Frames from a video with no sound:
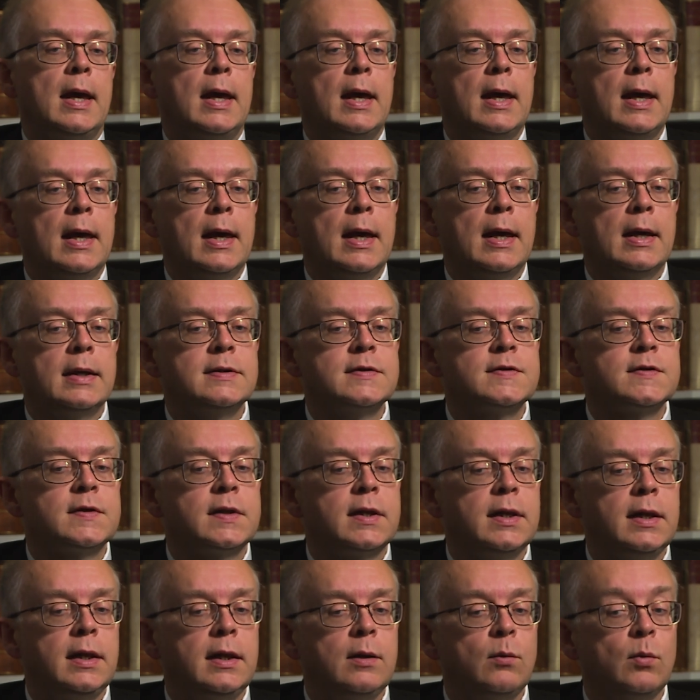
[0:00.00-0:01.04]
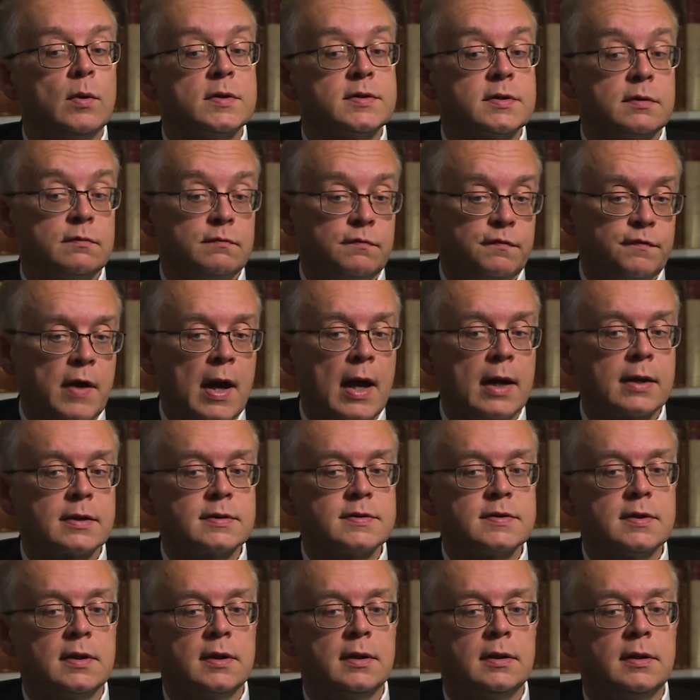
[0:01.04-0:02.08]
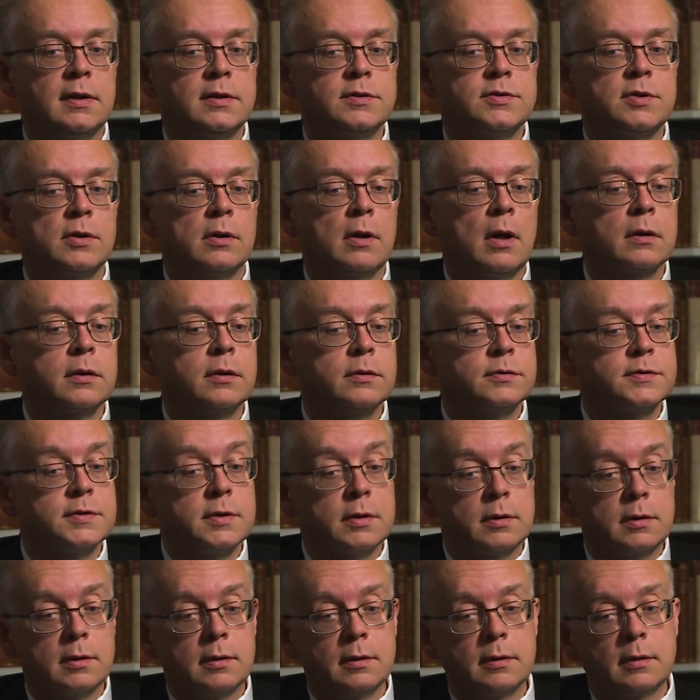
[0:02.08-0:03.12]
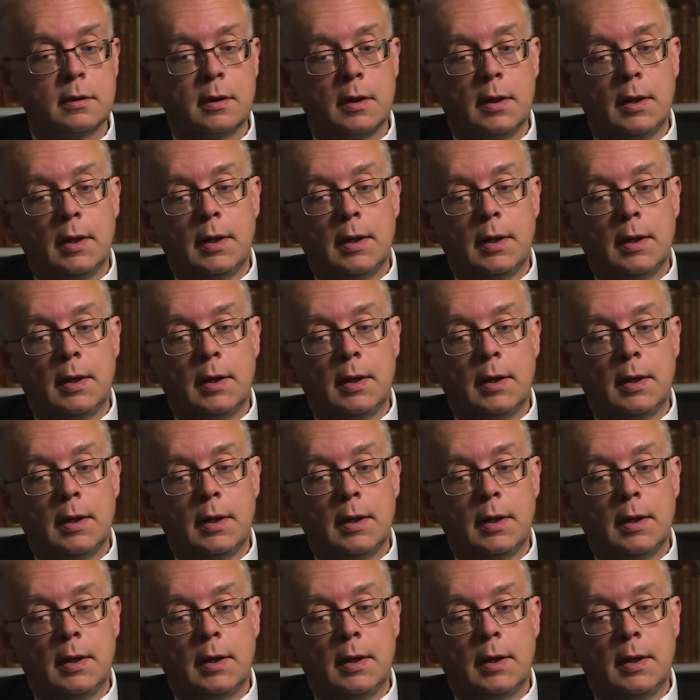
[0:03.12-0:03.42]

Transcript: and he was, in fact, an interlocutor